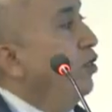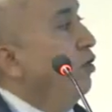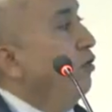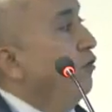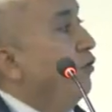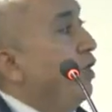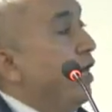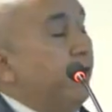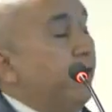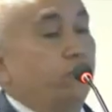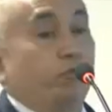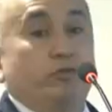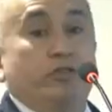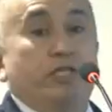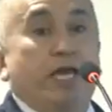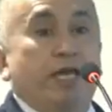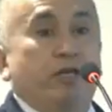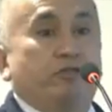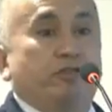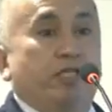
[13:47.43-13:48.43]
of carbon
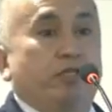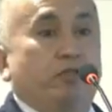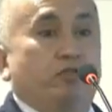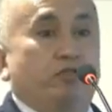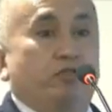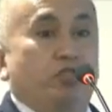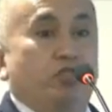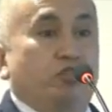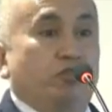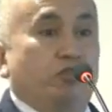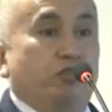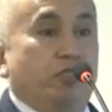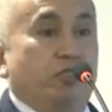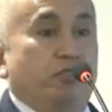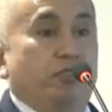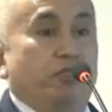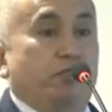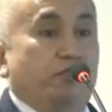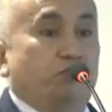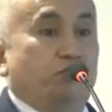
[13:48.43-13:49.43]
dioxide condition in
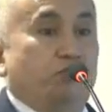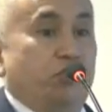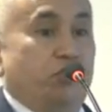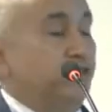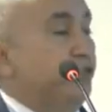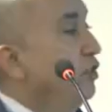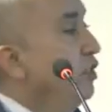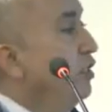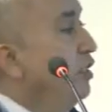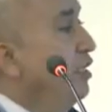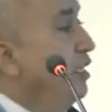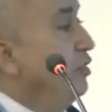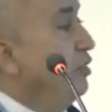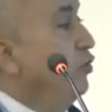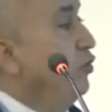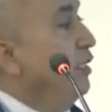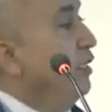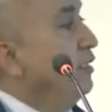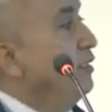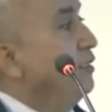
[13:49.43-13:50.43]
this trench. And
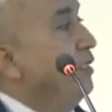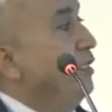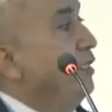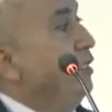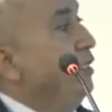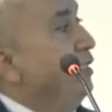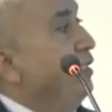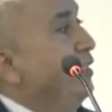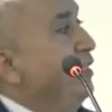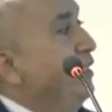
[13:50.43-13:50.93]
you can see